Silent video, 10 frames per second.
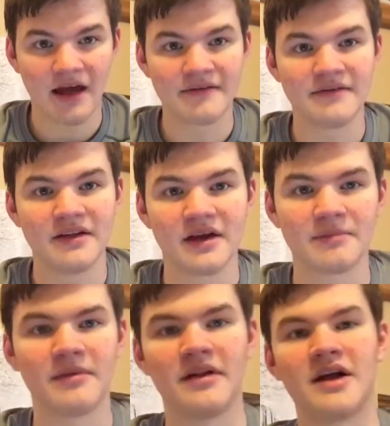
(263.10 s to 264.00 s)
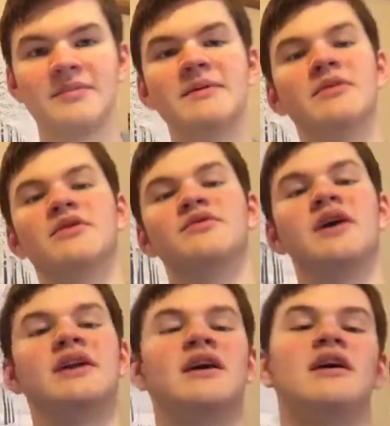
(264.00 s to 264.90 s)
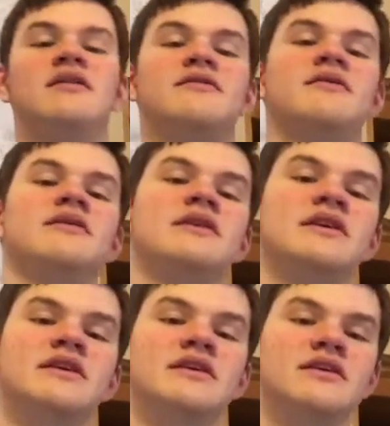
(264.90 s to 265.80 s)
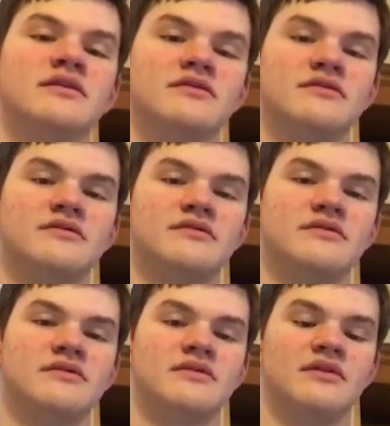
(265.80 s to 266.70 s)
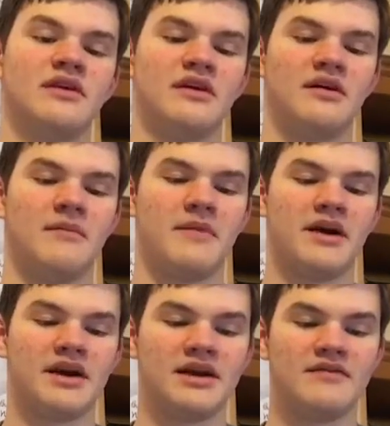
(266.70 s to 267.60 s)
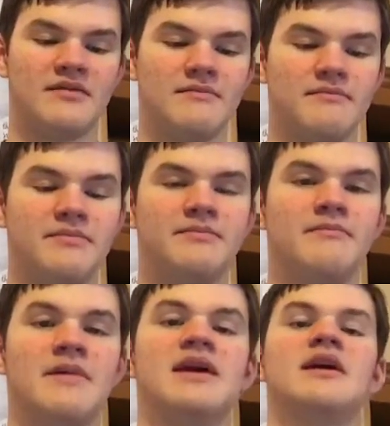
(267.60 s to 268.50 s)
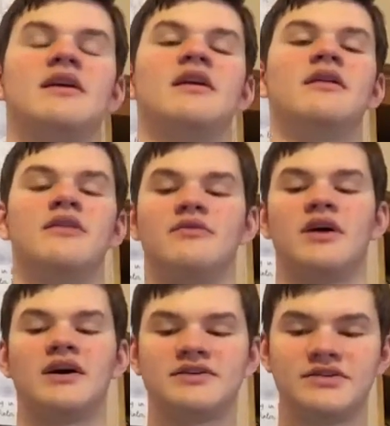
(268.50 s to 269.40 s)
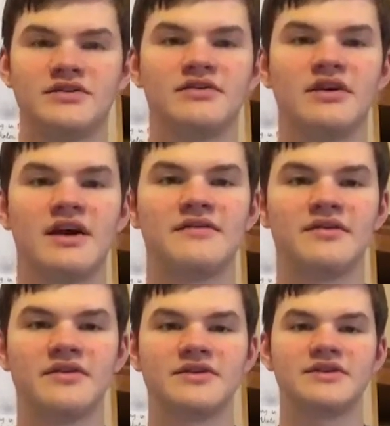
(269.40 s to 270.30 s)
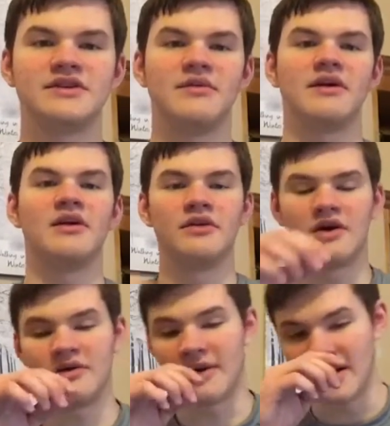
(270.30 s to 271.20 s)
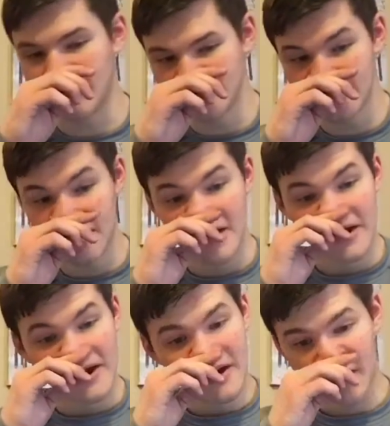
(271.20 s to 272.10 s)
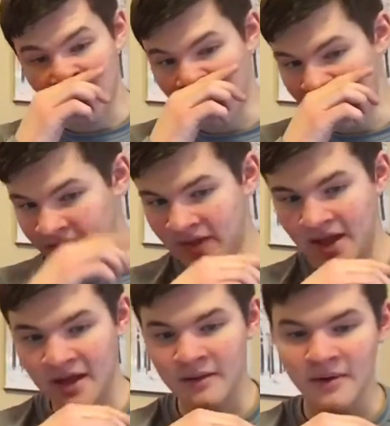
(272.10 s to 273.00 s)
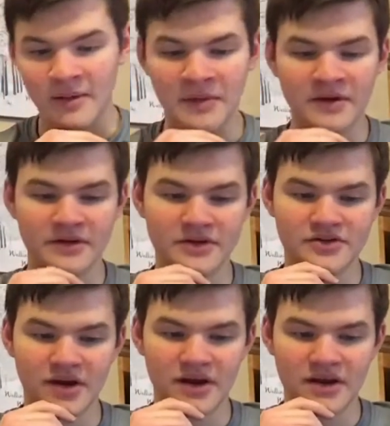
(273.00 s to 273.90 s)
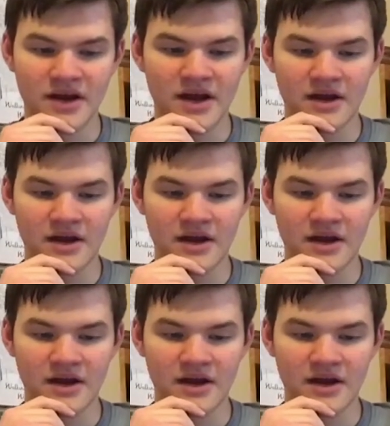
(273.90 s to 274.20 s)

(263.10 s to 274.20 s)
I feel like a lot of people are writing off. He might not even make it on the roster at first. He might go down to minors. And they apparently traded